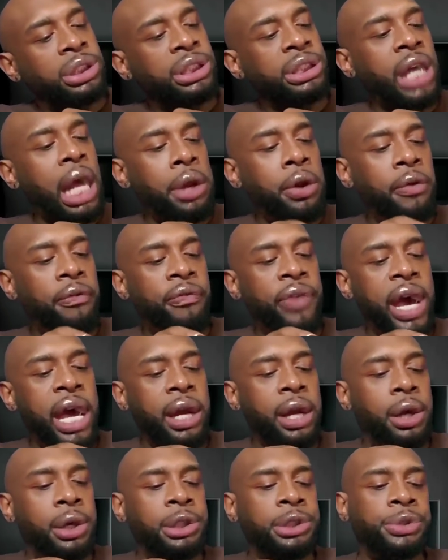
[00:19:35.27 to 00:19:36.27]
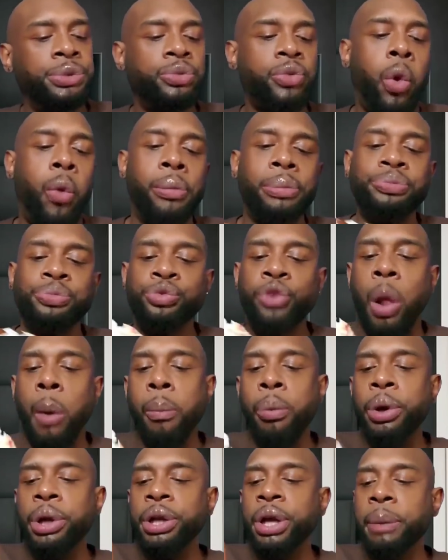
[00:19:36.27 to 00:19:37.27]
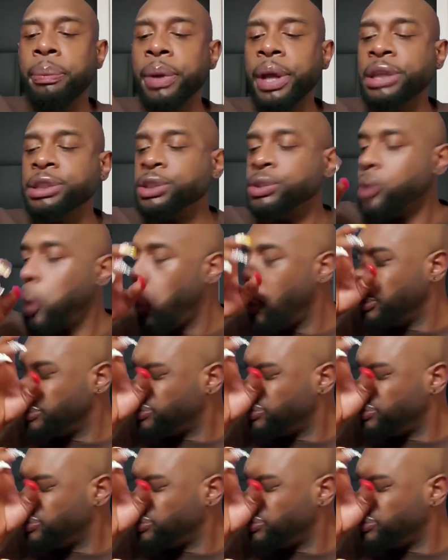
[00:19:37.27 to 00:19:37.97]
We ain't got no fat on it. Pretty good piece.